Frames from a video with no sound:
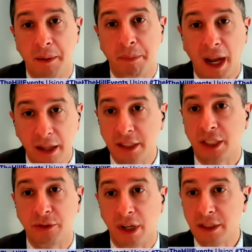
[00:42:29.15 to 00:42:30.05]

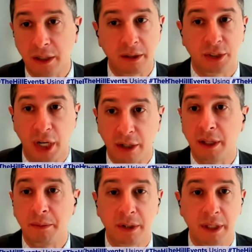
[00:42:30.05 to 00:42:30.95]
biologic drugs are
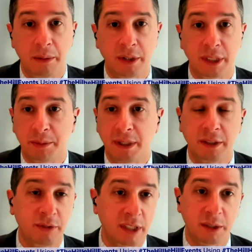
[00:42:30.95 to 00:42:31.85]
generally the most
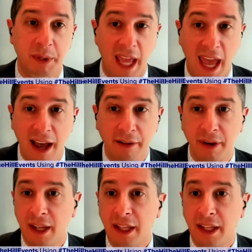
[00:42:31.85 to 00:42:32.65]
expensive drugs that we have.